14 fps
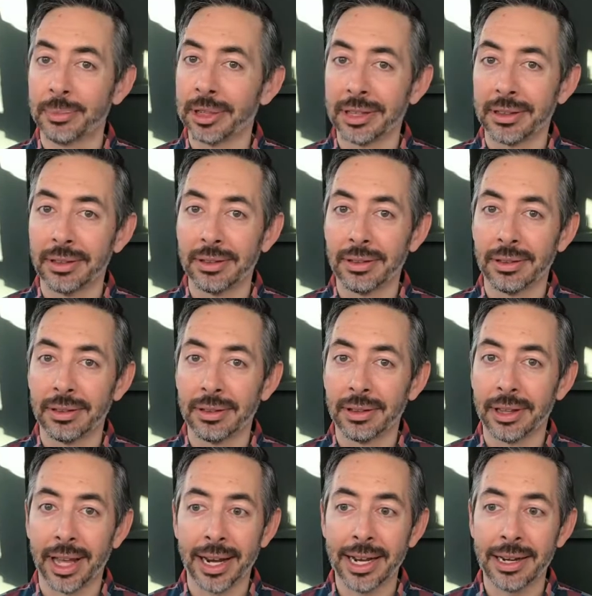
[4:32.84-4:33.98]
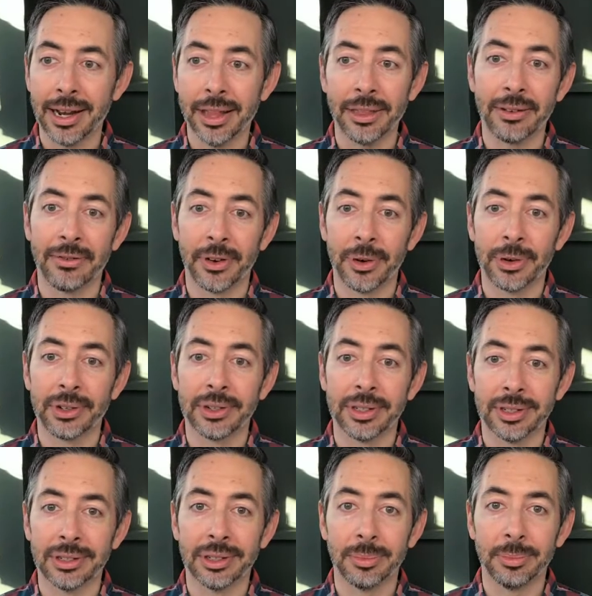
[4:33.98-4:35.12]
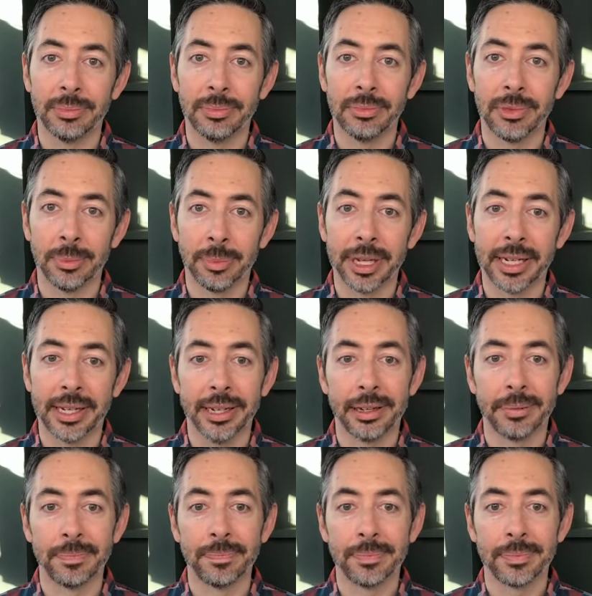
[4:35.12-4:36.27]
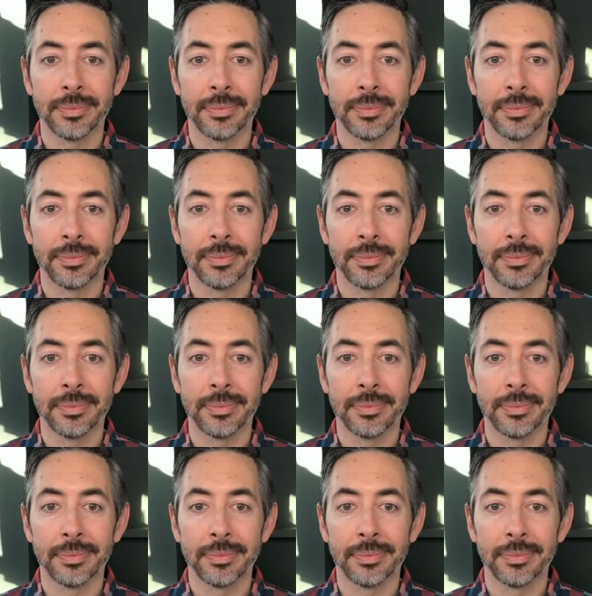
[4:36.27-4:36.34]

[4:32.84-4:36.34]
I mean, that ain't nothing, folks. This is a big deal.